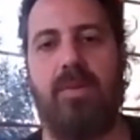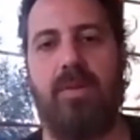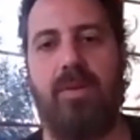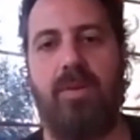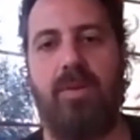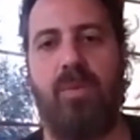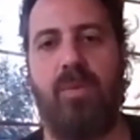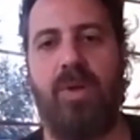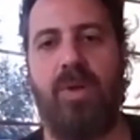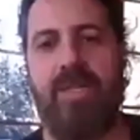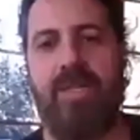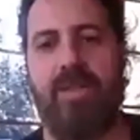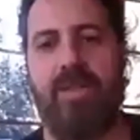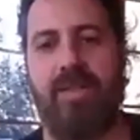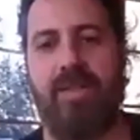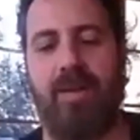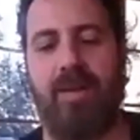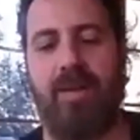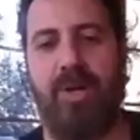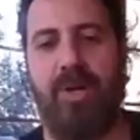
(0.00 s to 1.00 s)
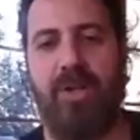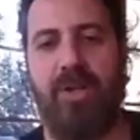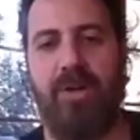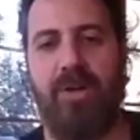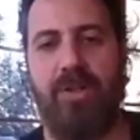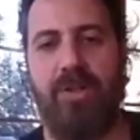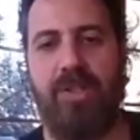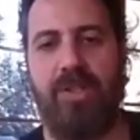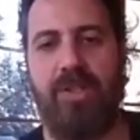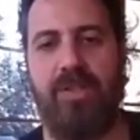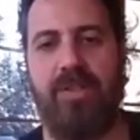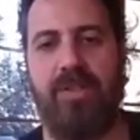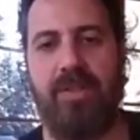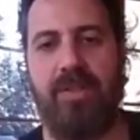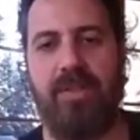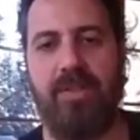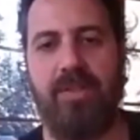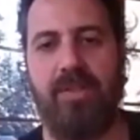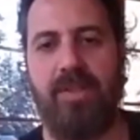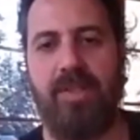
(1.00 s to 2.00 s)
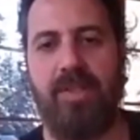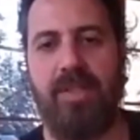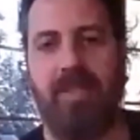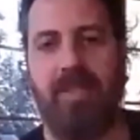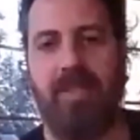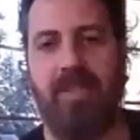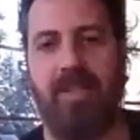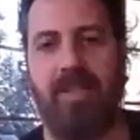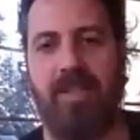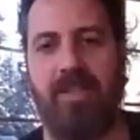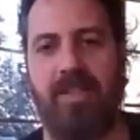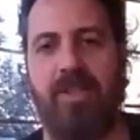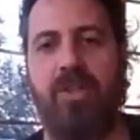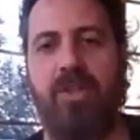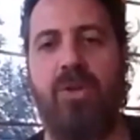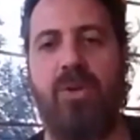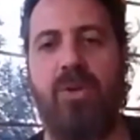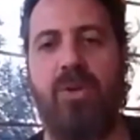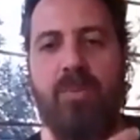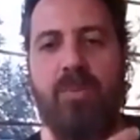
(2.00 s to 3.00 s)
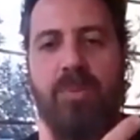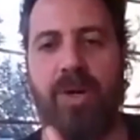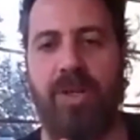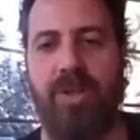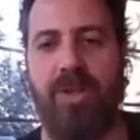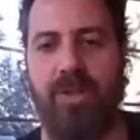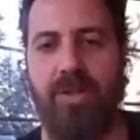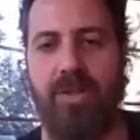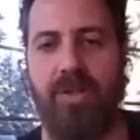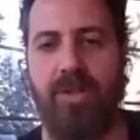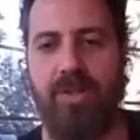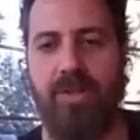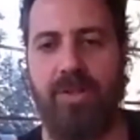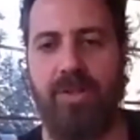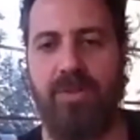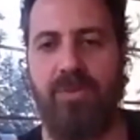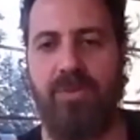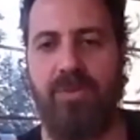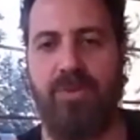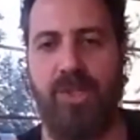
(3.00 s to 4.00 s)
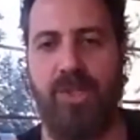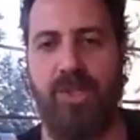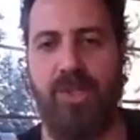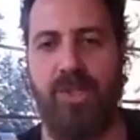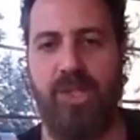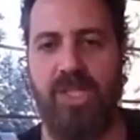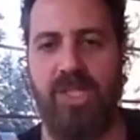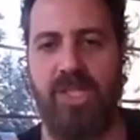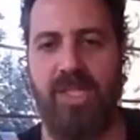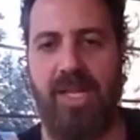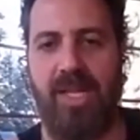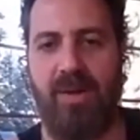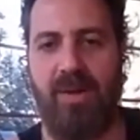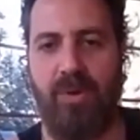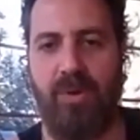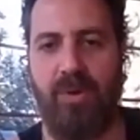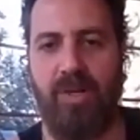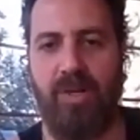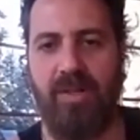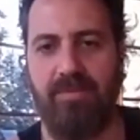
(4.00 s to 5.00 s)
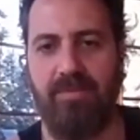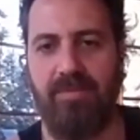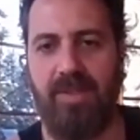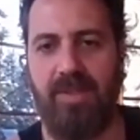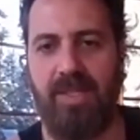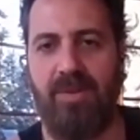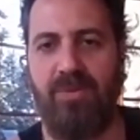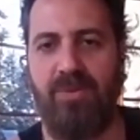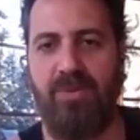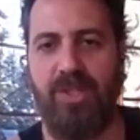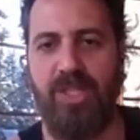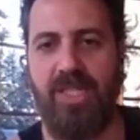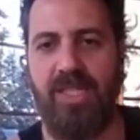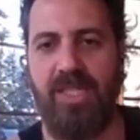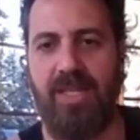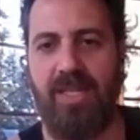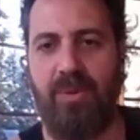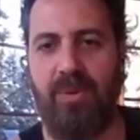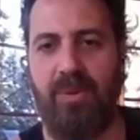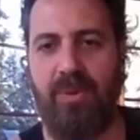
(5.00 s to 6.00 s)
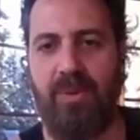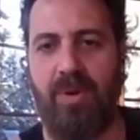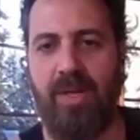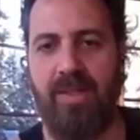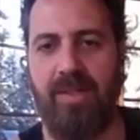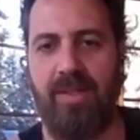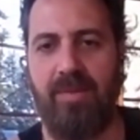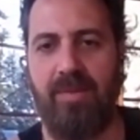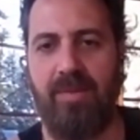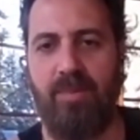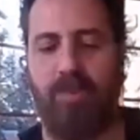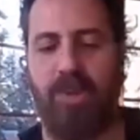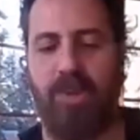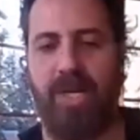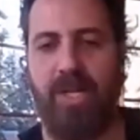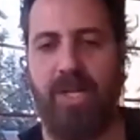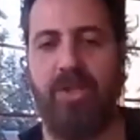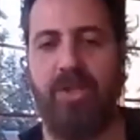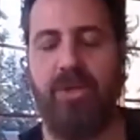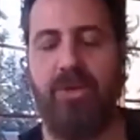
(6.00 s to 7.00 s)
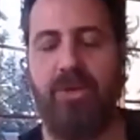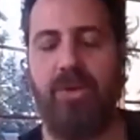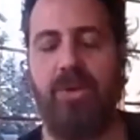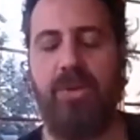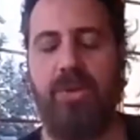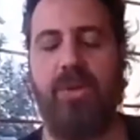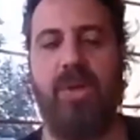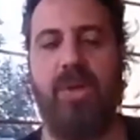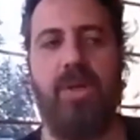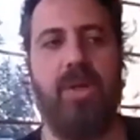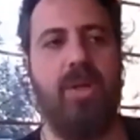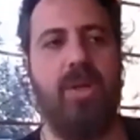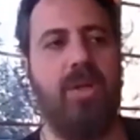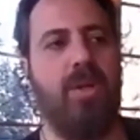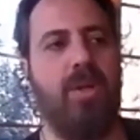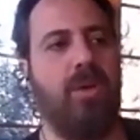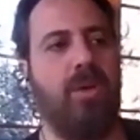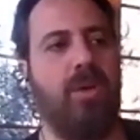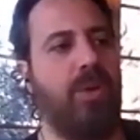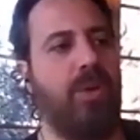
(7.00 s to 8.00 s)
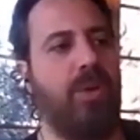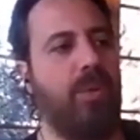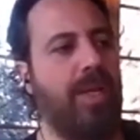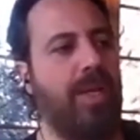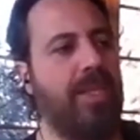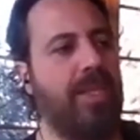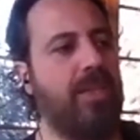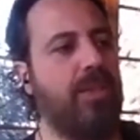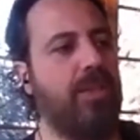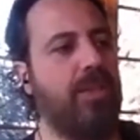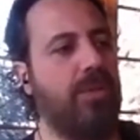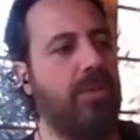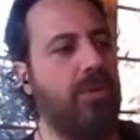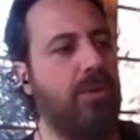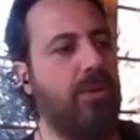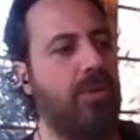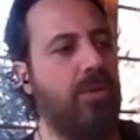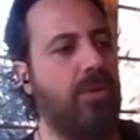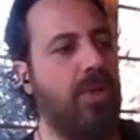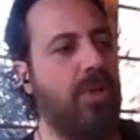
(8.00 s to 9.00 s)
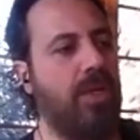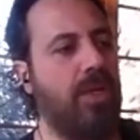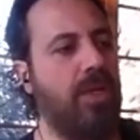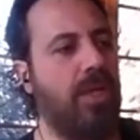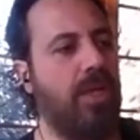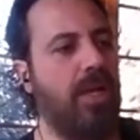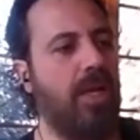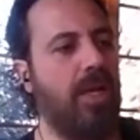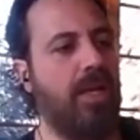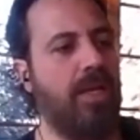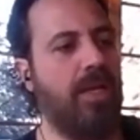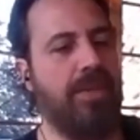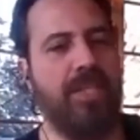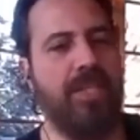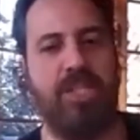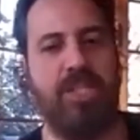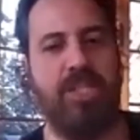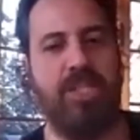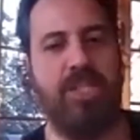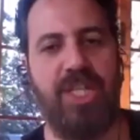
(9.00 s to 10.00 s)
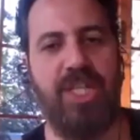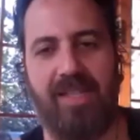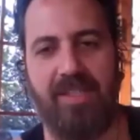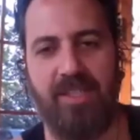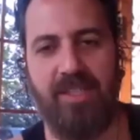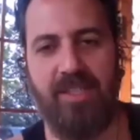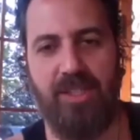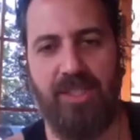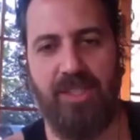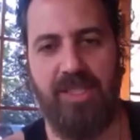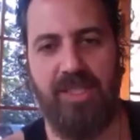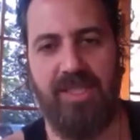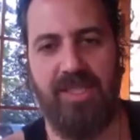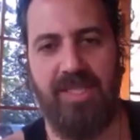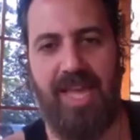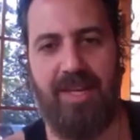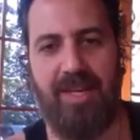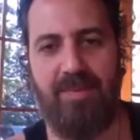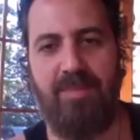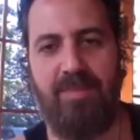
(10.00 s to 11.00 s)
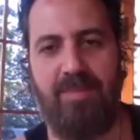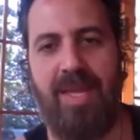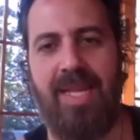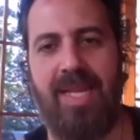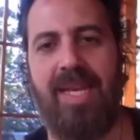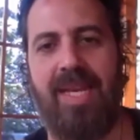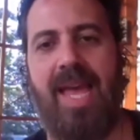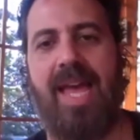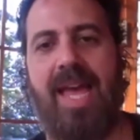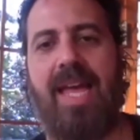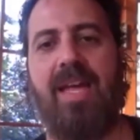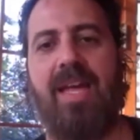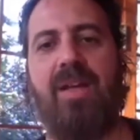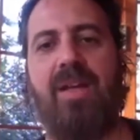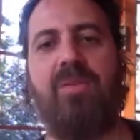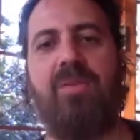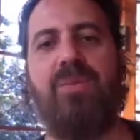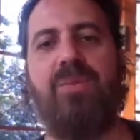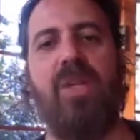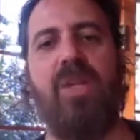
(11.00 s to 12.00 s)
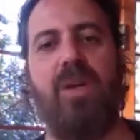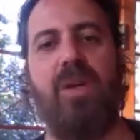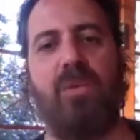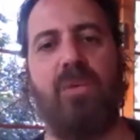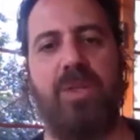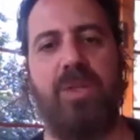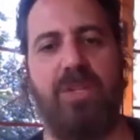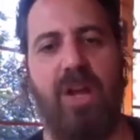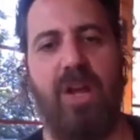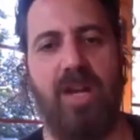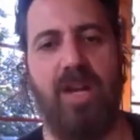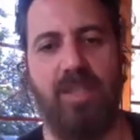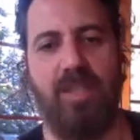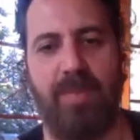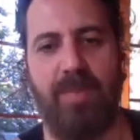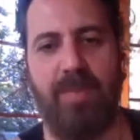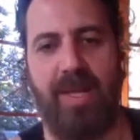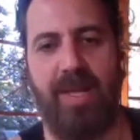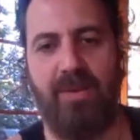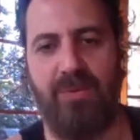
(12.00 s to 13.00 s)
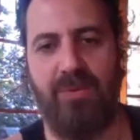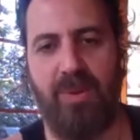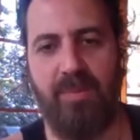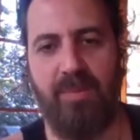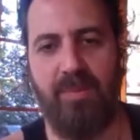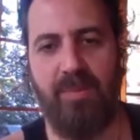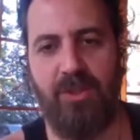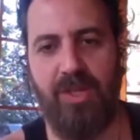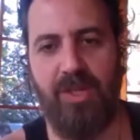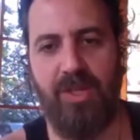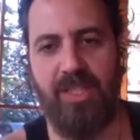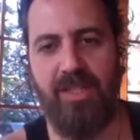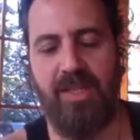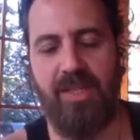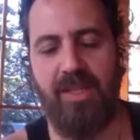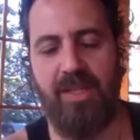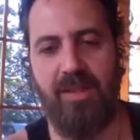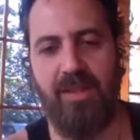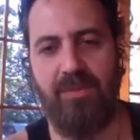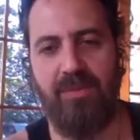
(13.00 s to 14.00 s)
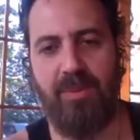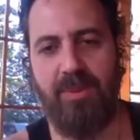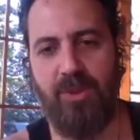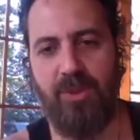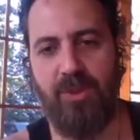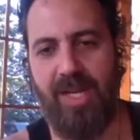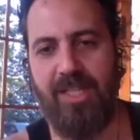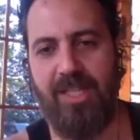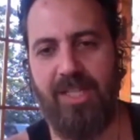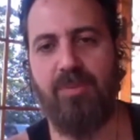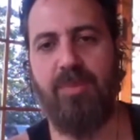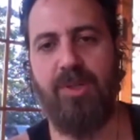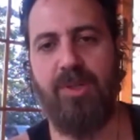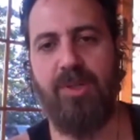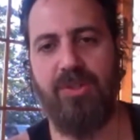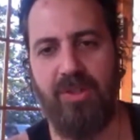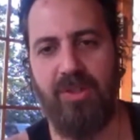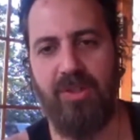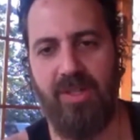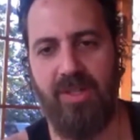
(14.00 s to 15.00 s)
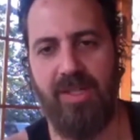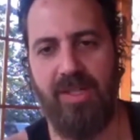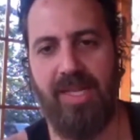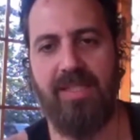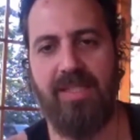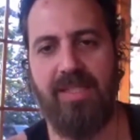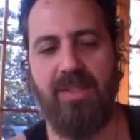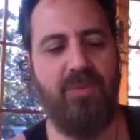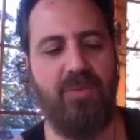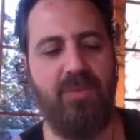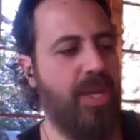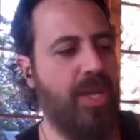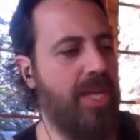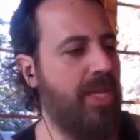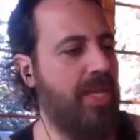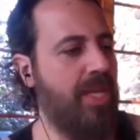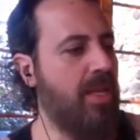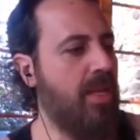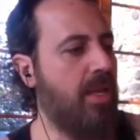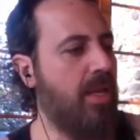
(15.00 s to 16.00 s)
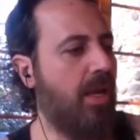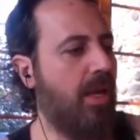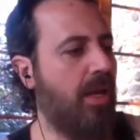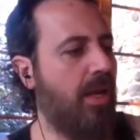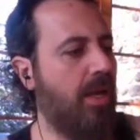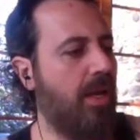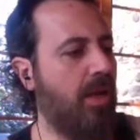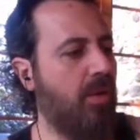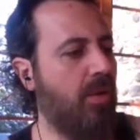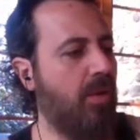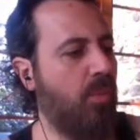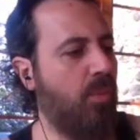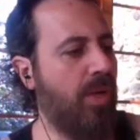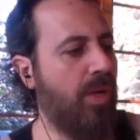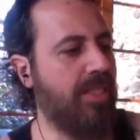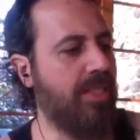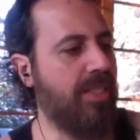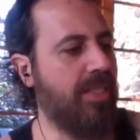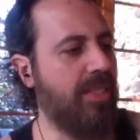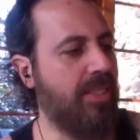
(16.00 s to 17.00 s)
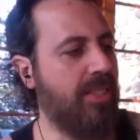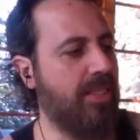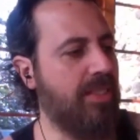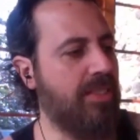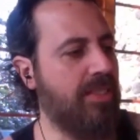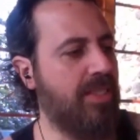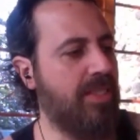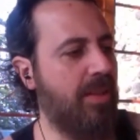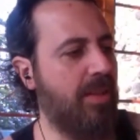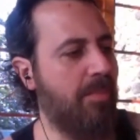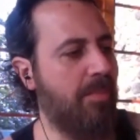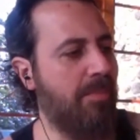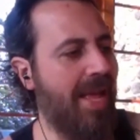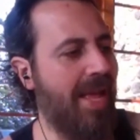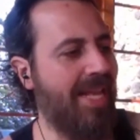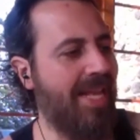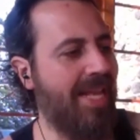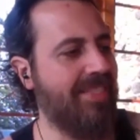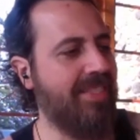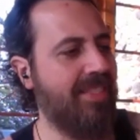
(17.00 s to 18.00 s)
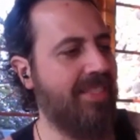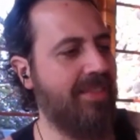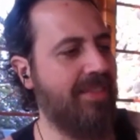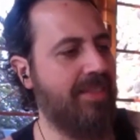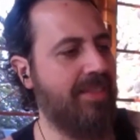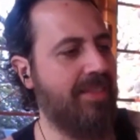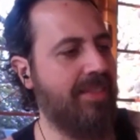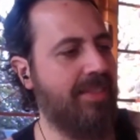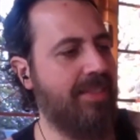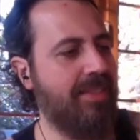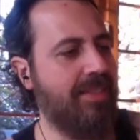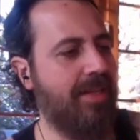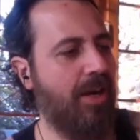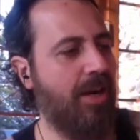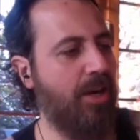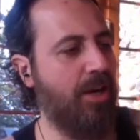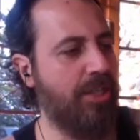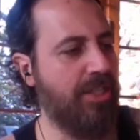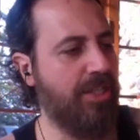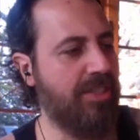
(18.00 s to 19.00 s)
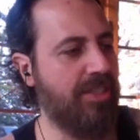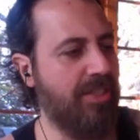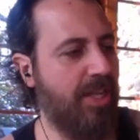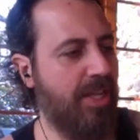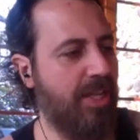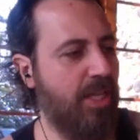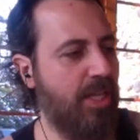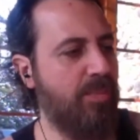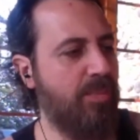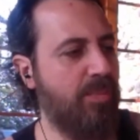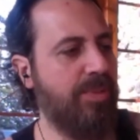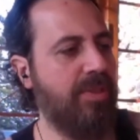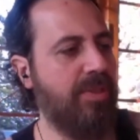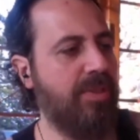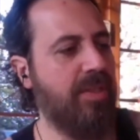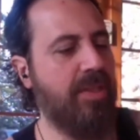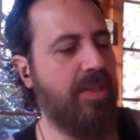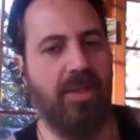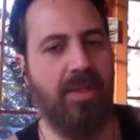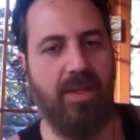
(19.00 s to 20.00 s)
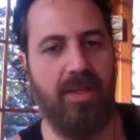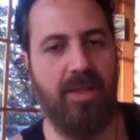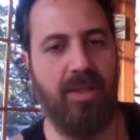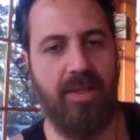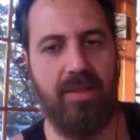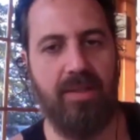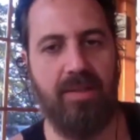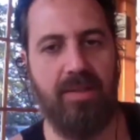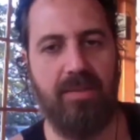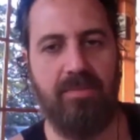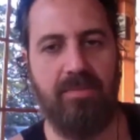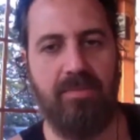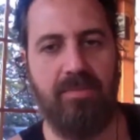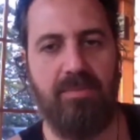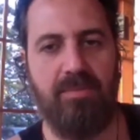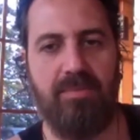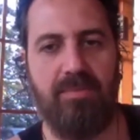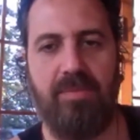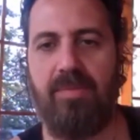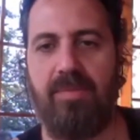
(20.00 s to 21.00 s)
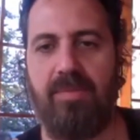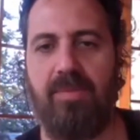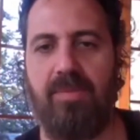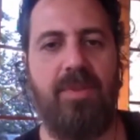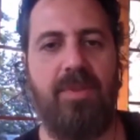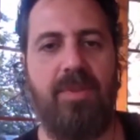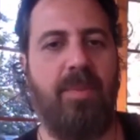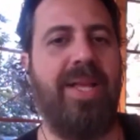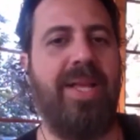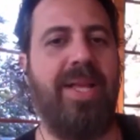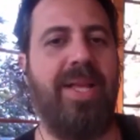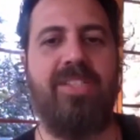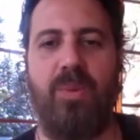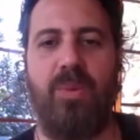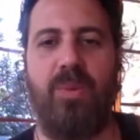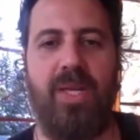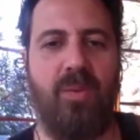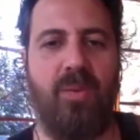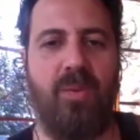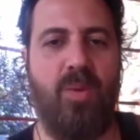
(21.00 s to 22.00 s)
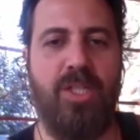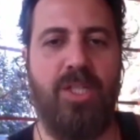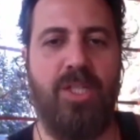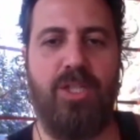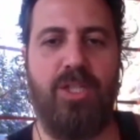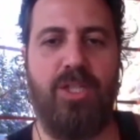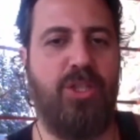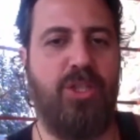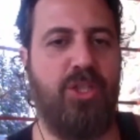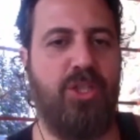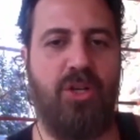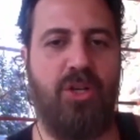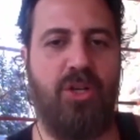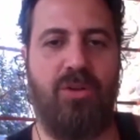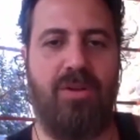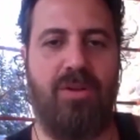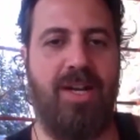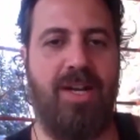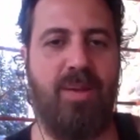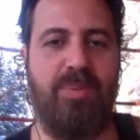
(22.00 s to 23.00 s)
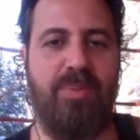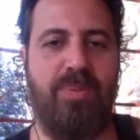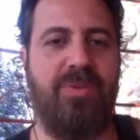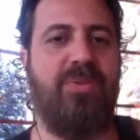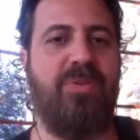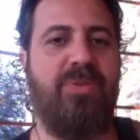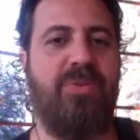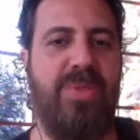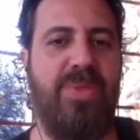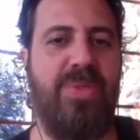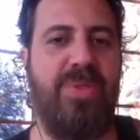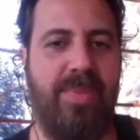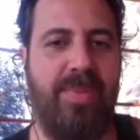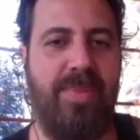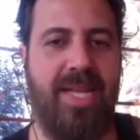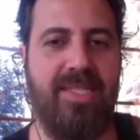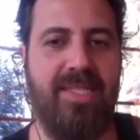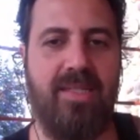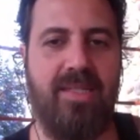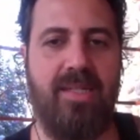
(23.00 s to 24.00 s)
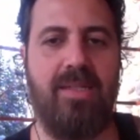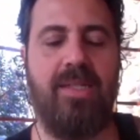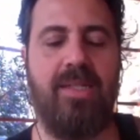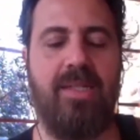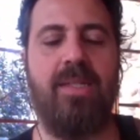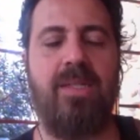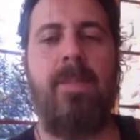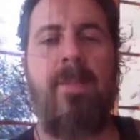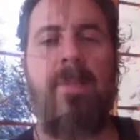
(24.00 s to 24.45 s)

what a brotherhood, the new brotherhood vision that we're envisioning that we want to bring through. We went through the challenges that men have. We talked about from a transpersonal collective way, what is the masculine archetype, the best way one could show up from the masculine.